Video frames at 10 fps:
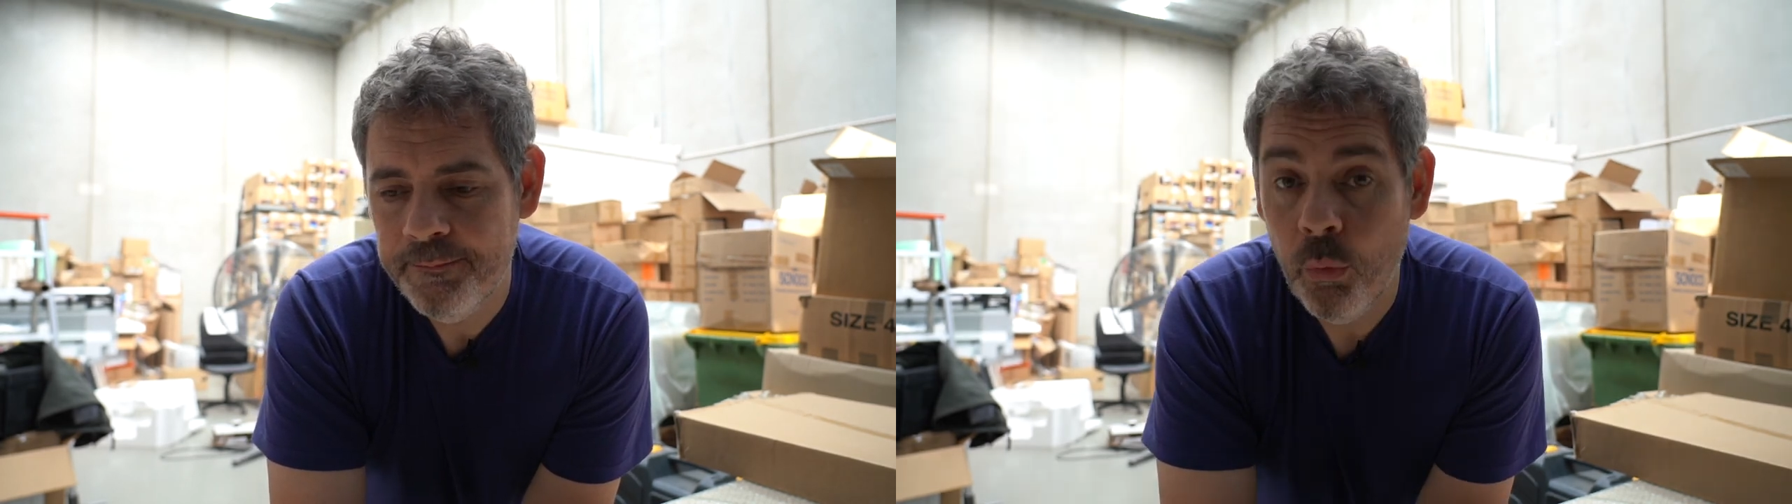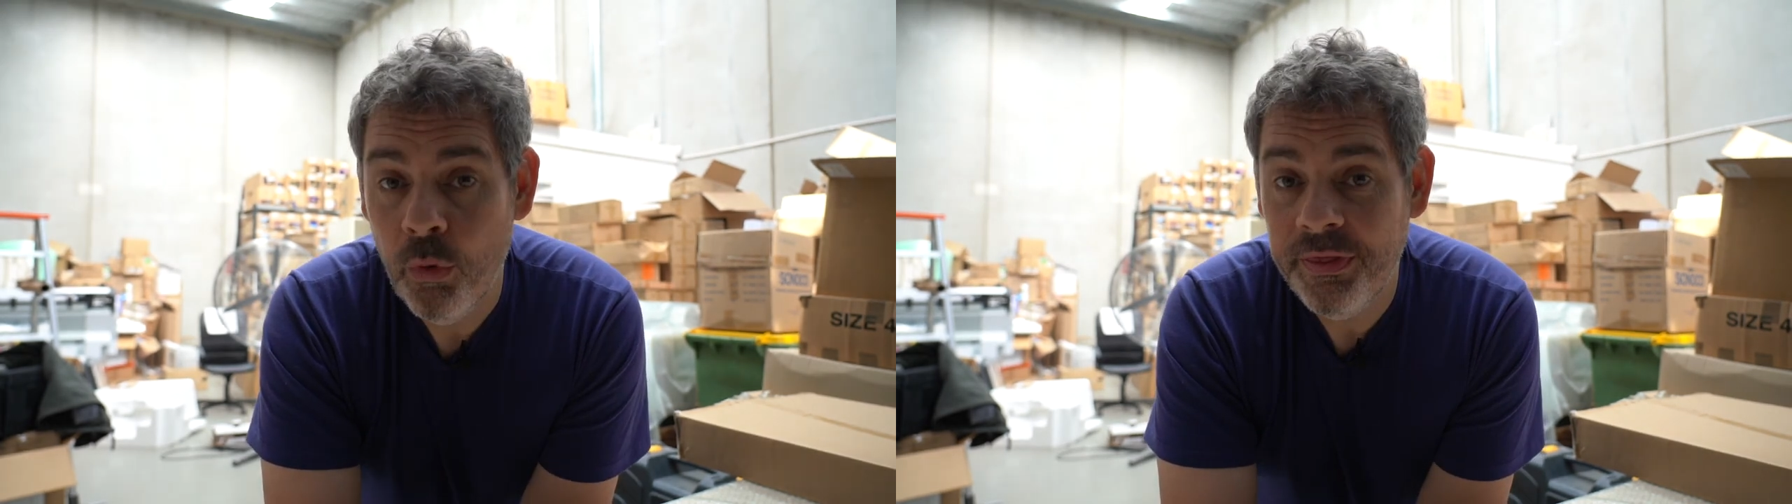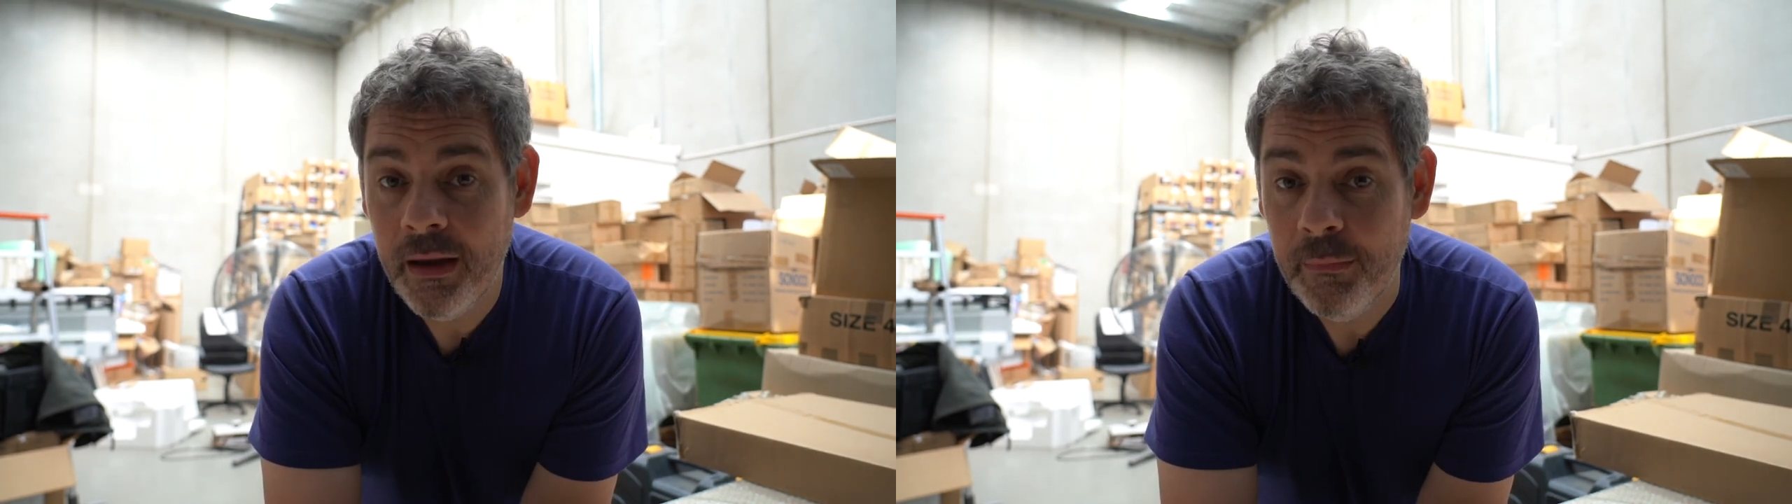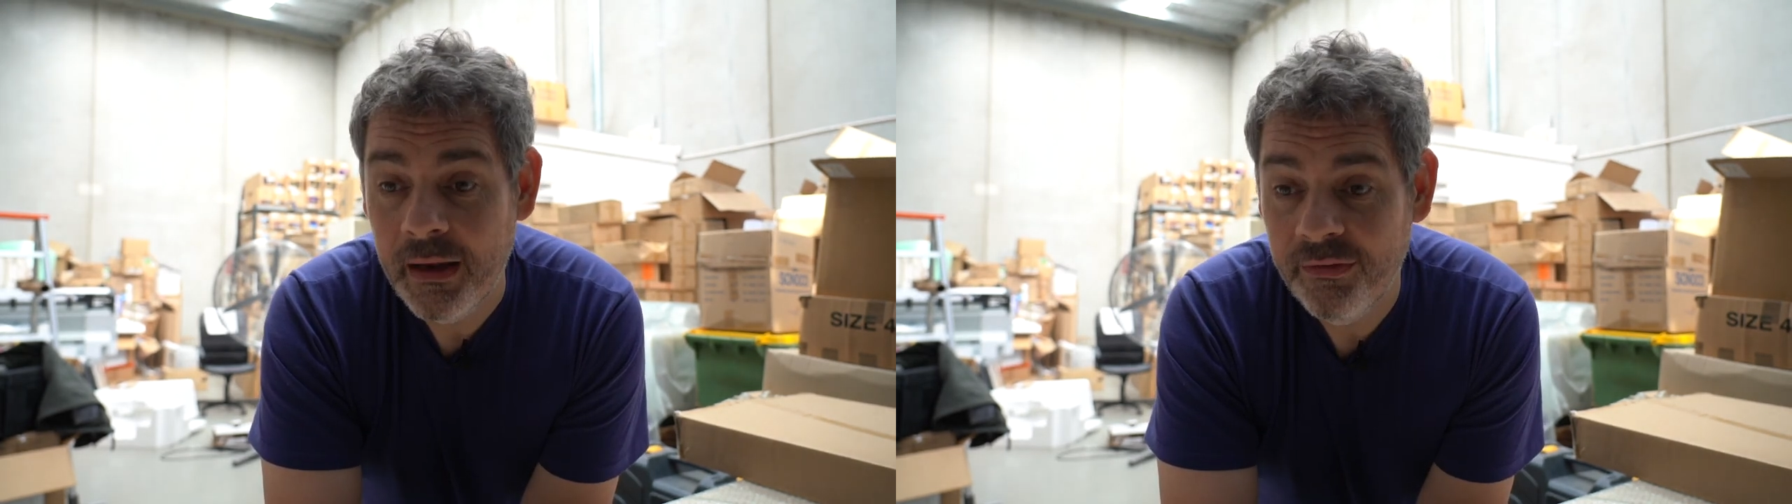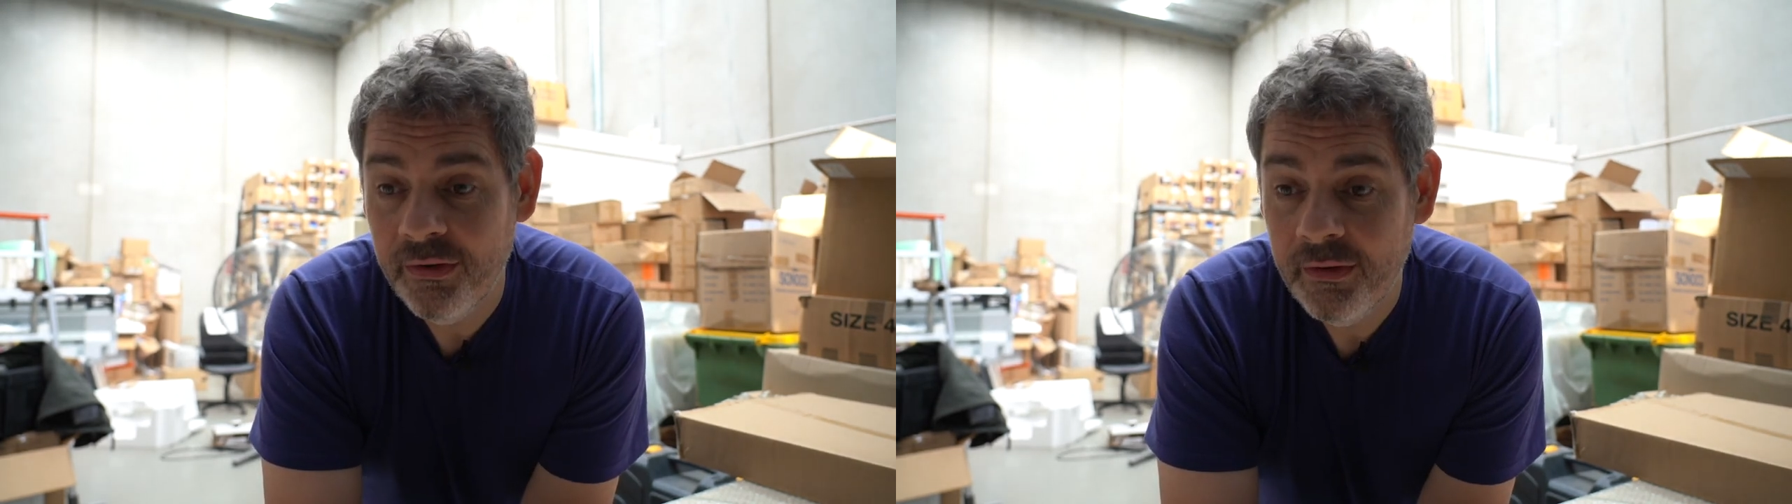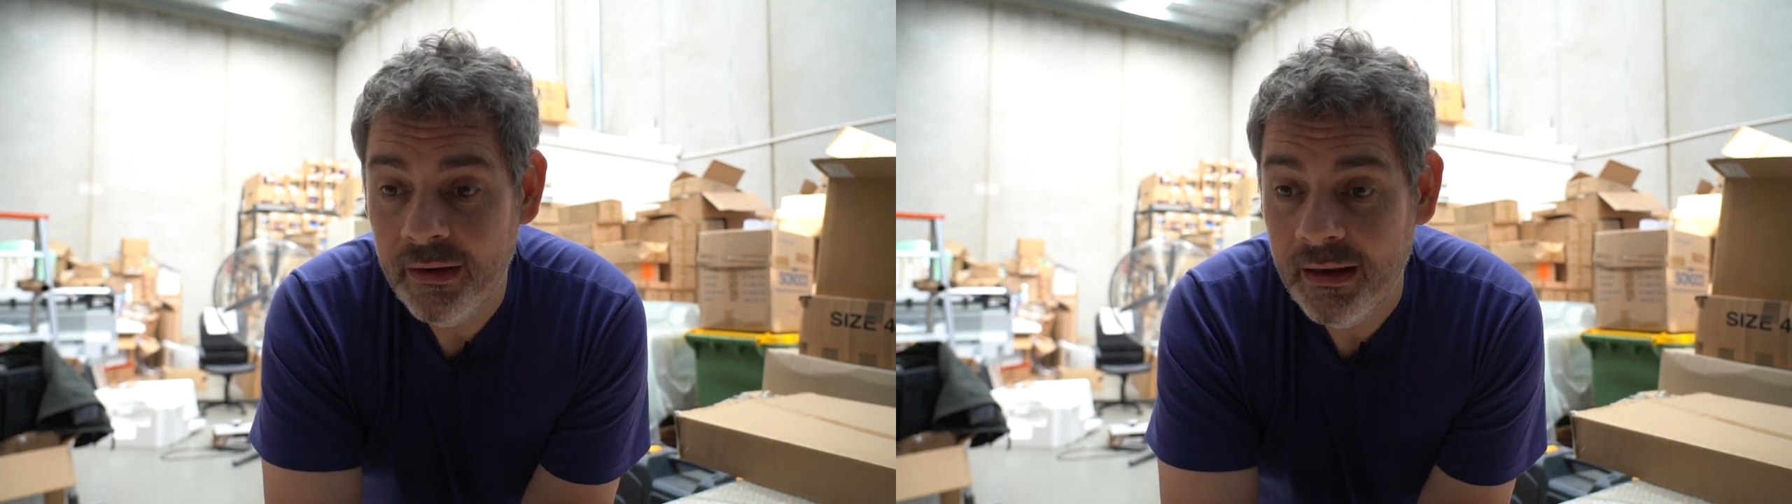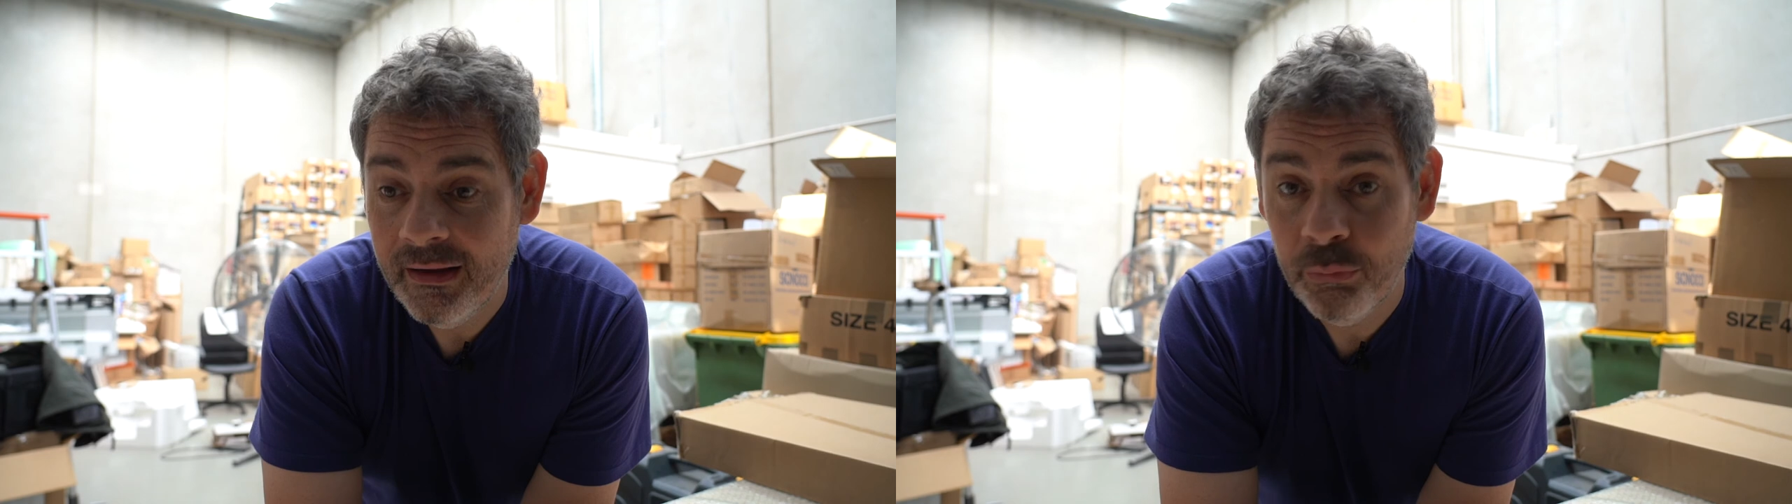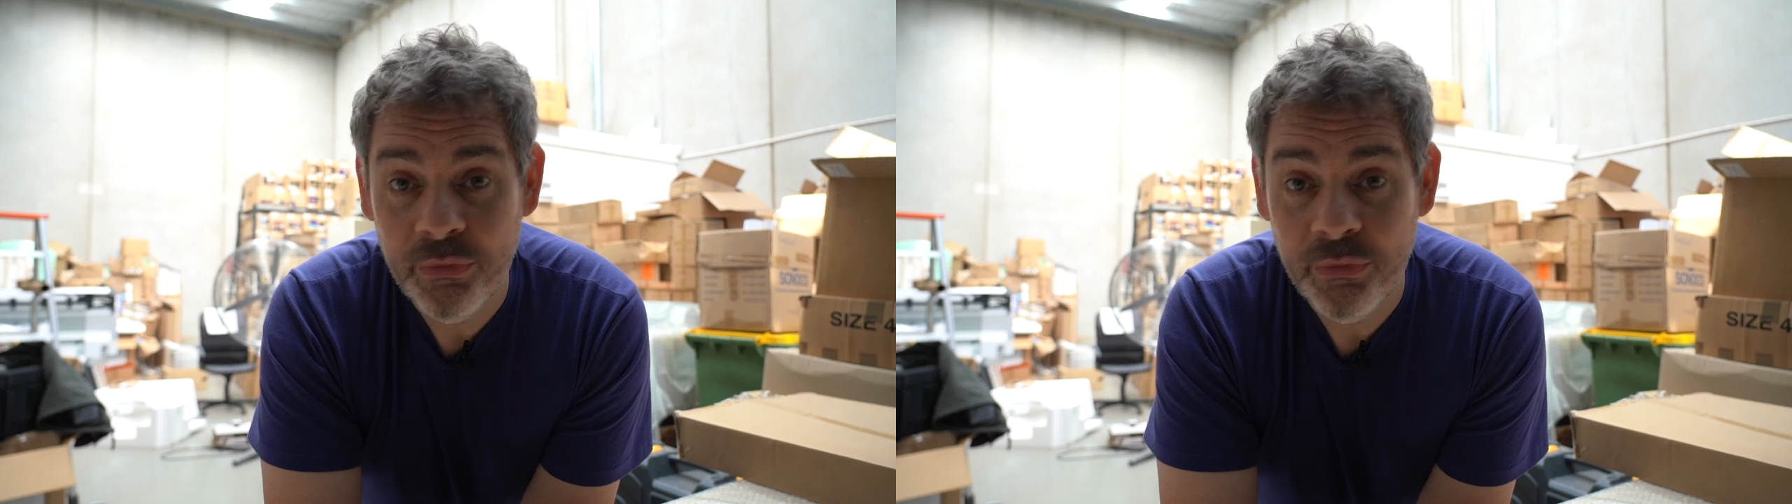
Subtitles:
what that meant is